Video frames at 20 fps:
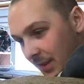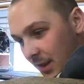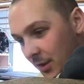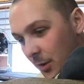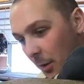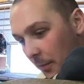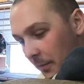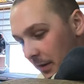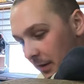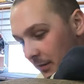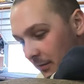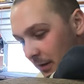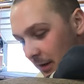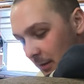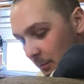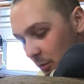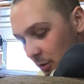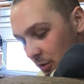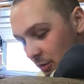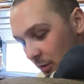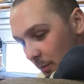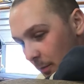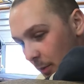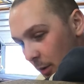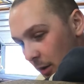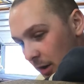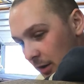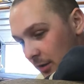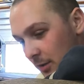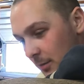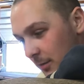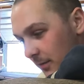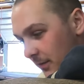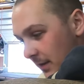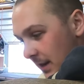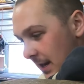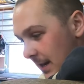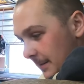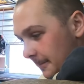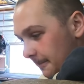not really much to report on, to be
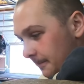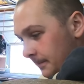fair.